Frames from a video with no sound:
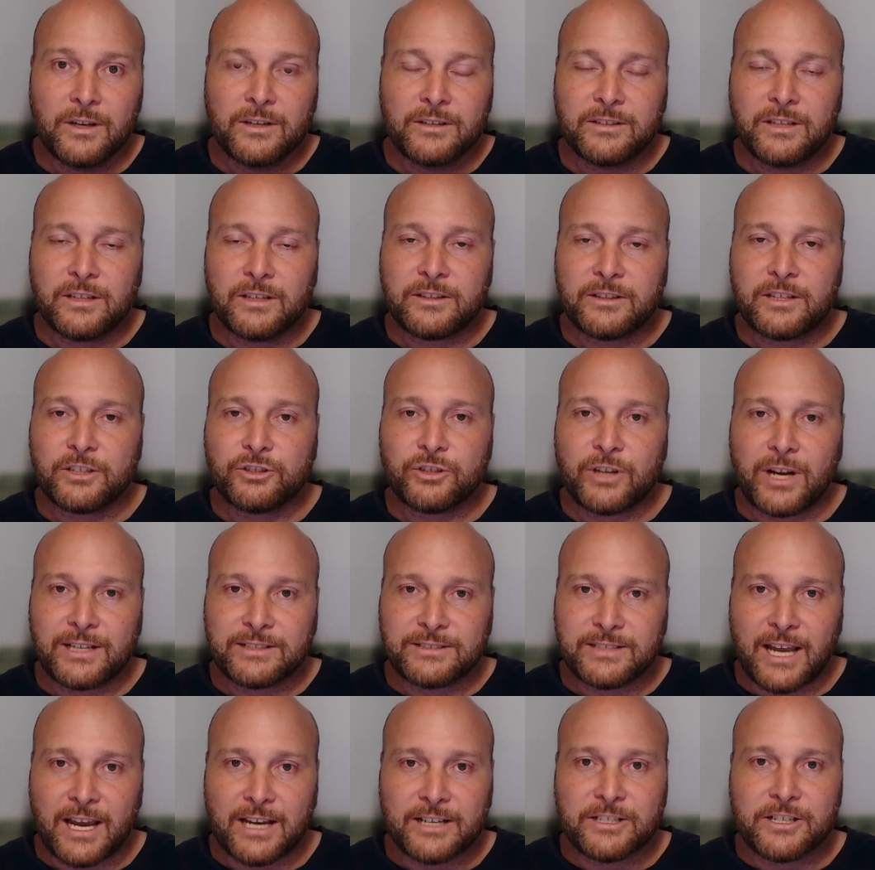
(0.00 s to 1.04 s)
that the
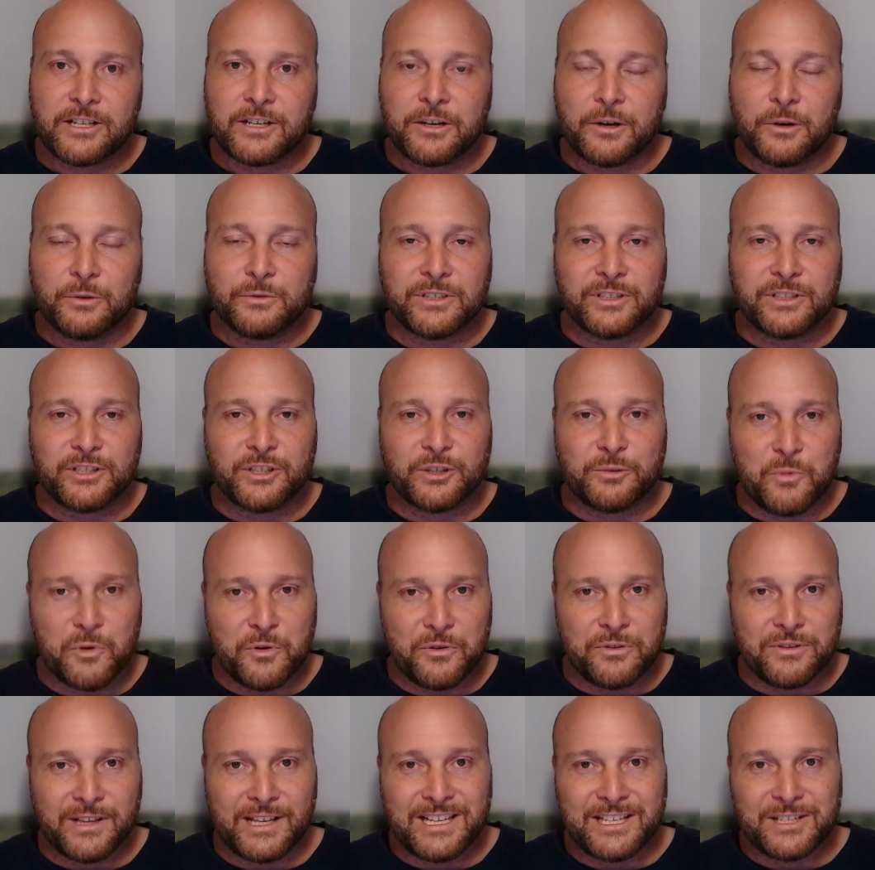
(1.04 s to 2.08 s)
transaction goes as
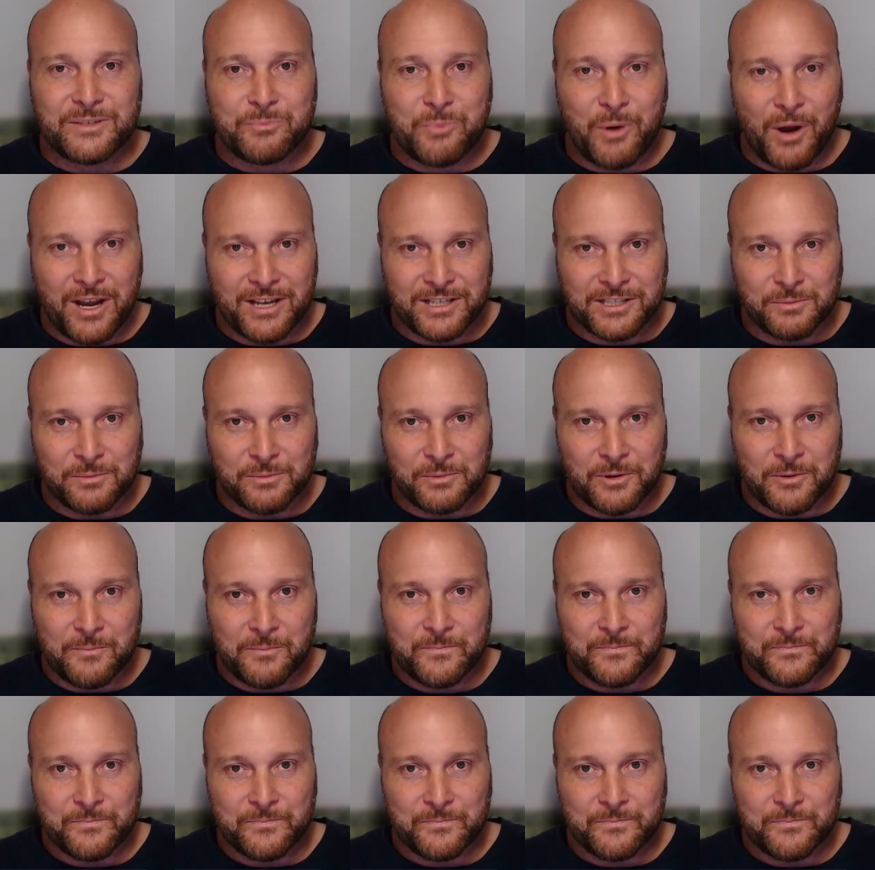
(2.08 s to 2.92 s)
smoothly as possible.